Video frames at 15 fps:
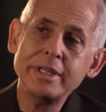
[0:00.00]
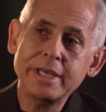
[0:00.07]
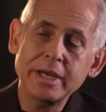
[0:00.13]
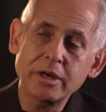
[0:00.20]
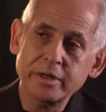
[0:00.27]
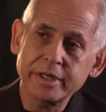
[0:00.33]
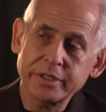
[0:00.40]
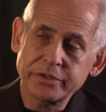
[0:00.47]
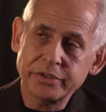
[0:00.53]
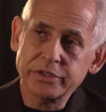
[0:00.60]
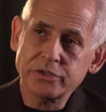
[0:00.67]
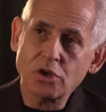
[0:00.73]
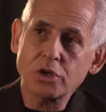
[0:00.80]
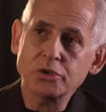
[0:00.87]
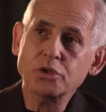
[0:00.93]
of the areas
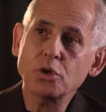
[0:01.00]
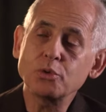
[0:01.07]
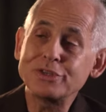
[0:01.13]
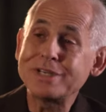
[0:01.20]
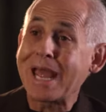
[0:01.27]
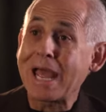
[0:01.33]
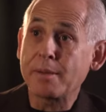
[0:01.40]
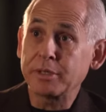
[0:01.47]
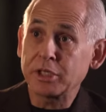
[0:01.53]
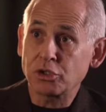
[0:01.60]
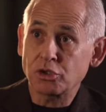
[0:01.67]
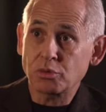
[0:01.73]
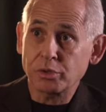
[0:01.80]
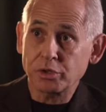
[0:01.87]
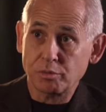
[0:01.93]
that's also
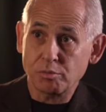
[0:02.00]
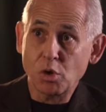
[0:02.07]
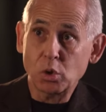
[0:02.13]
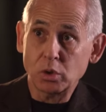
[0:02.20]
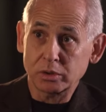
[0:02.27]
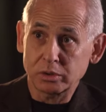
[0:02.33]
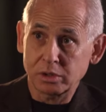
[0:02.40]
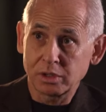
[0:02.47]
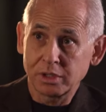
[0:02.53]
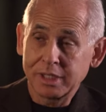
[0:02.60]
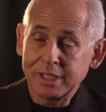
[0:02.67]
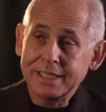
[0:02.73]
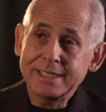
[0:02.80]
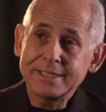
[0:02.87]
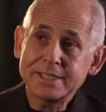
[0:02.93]
damaged with mold
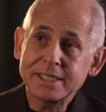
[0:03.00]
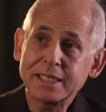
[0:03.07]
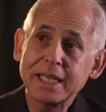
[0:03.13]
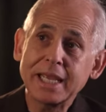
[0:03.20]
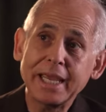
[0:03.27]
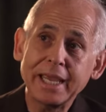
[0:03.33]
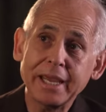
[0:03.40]
is an